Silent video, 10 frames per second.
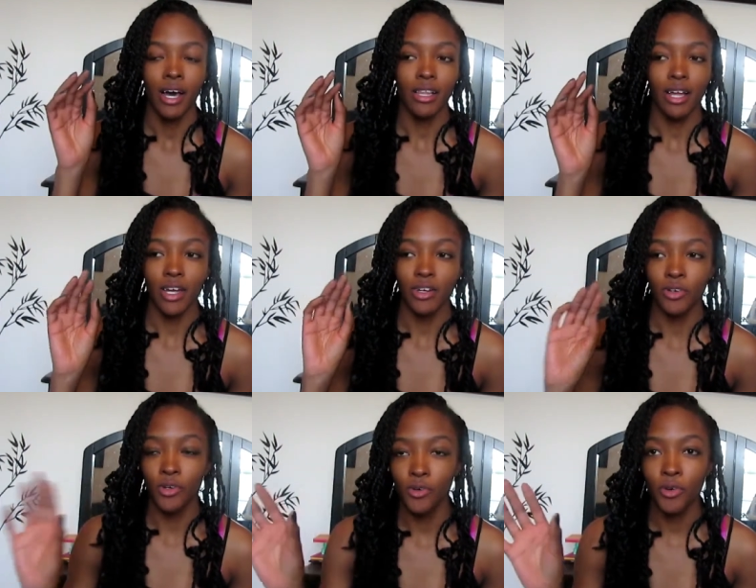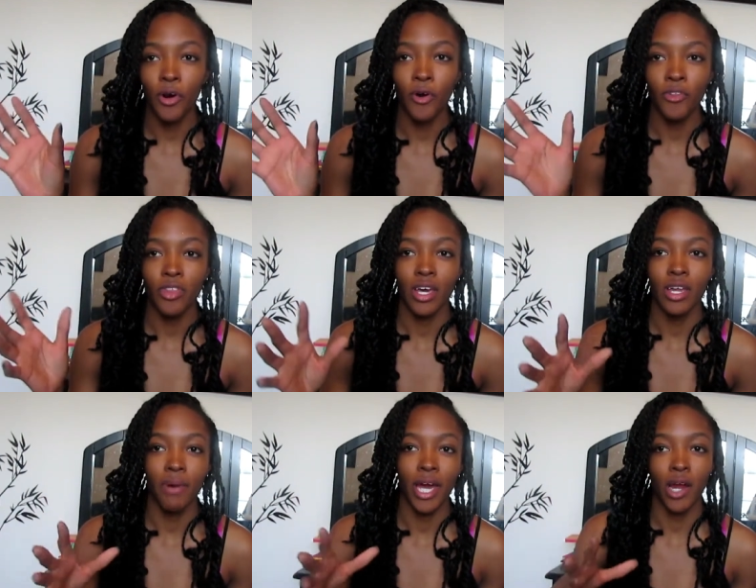a lot of new growth
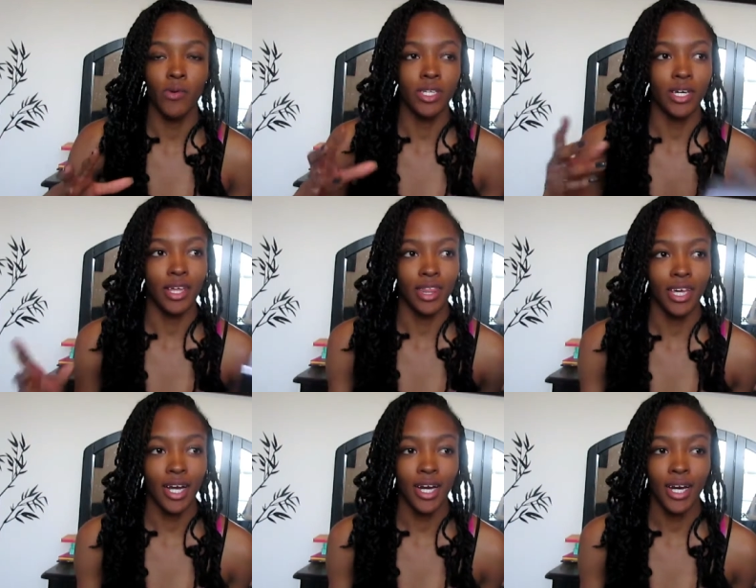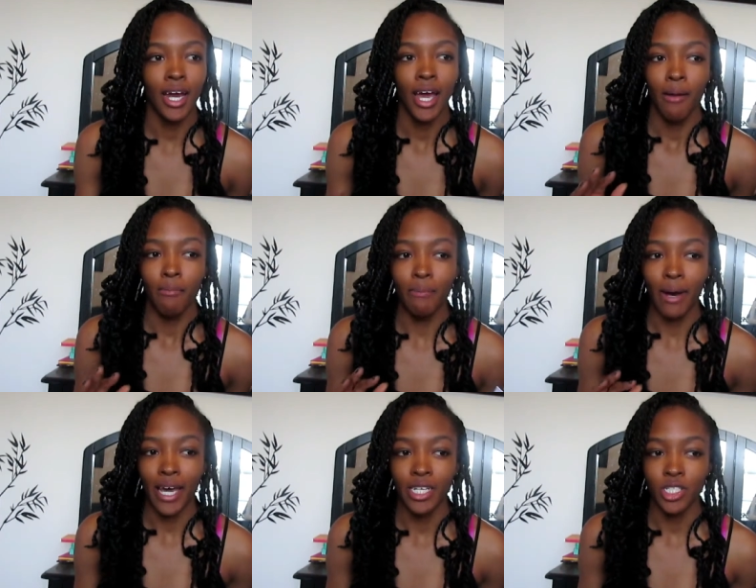and my hair was getting thicker, but
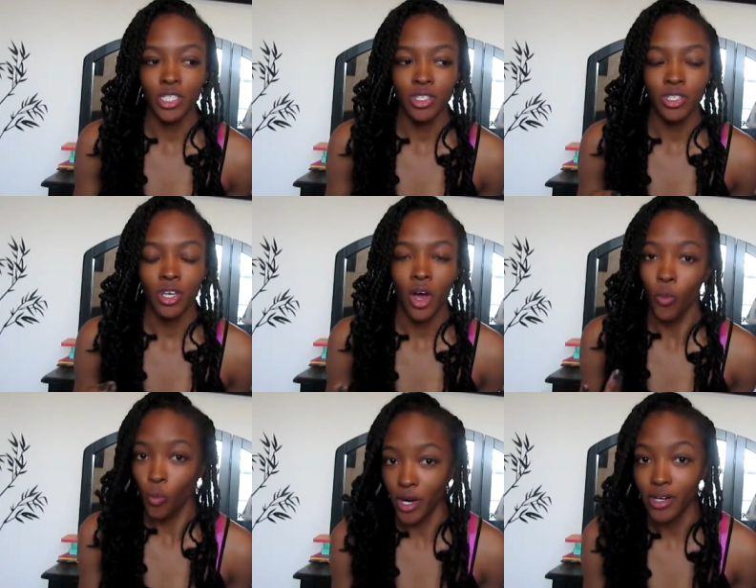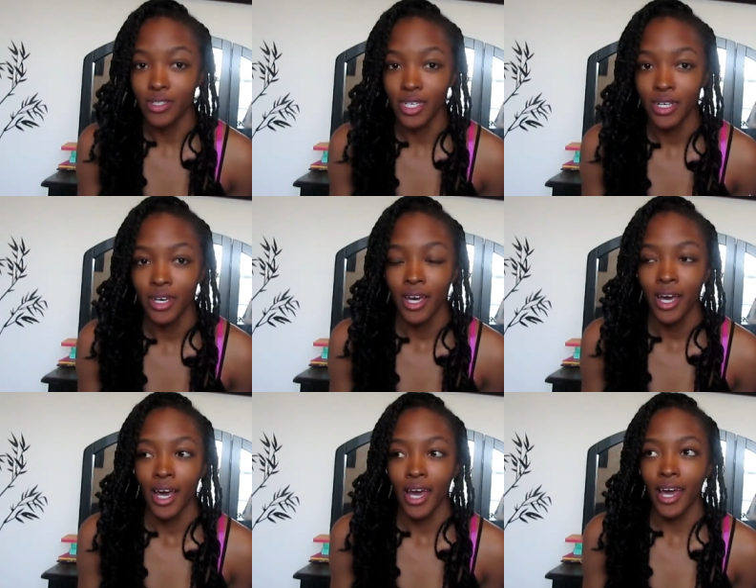my edges weren't.
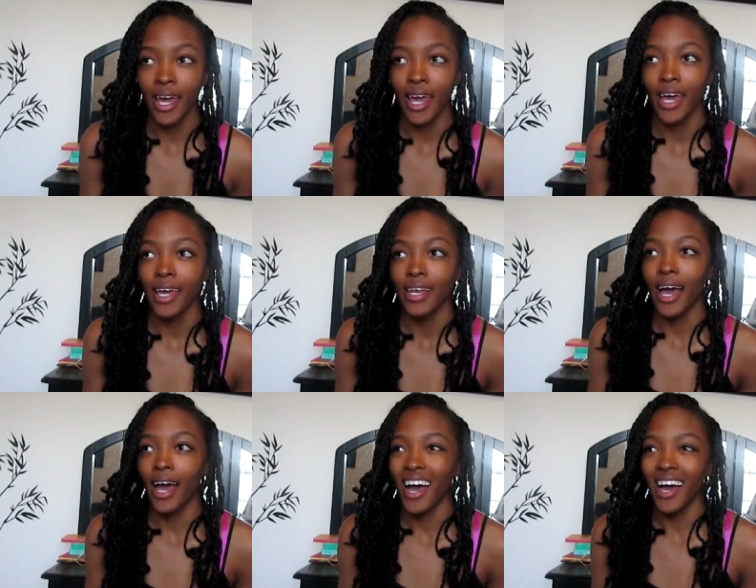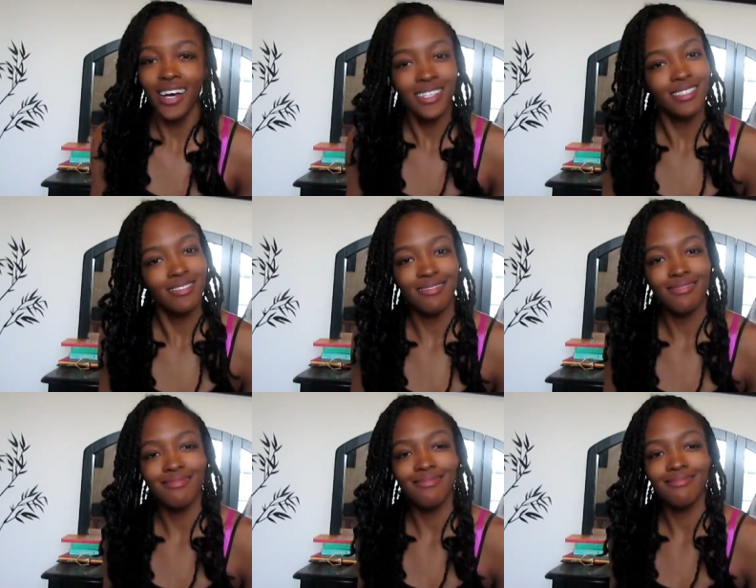And I
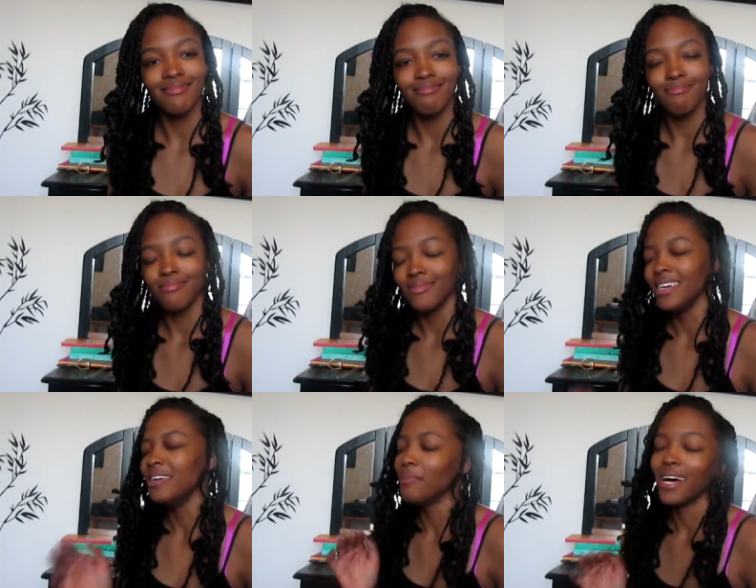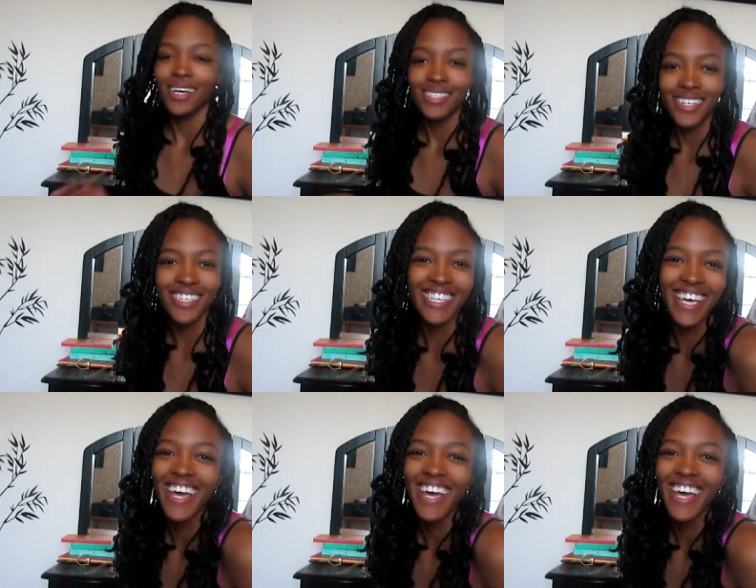need my edges